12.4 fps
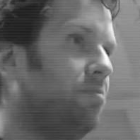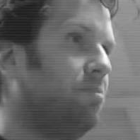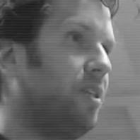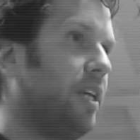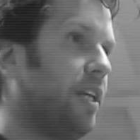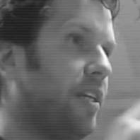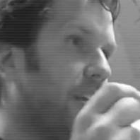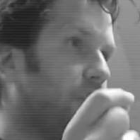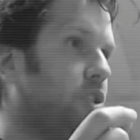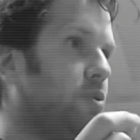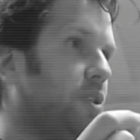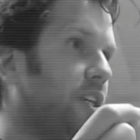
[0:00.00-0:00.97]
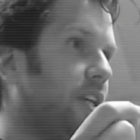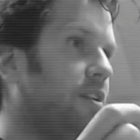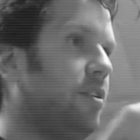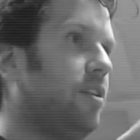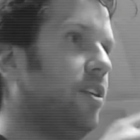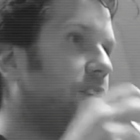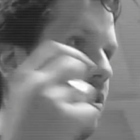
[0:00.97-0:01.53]
being attached to a tendon
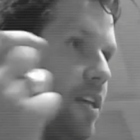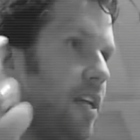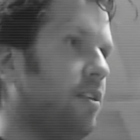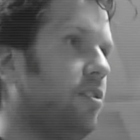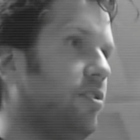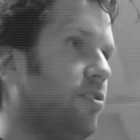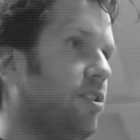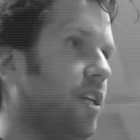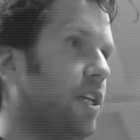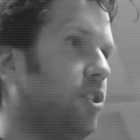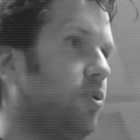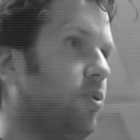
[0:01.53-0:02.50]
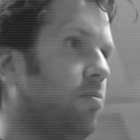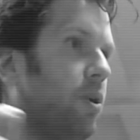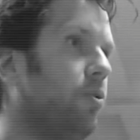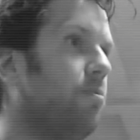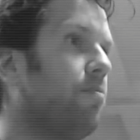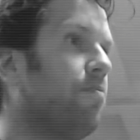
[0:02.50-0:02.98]
and the tendon is attached to the bone.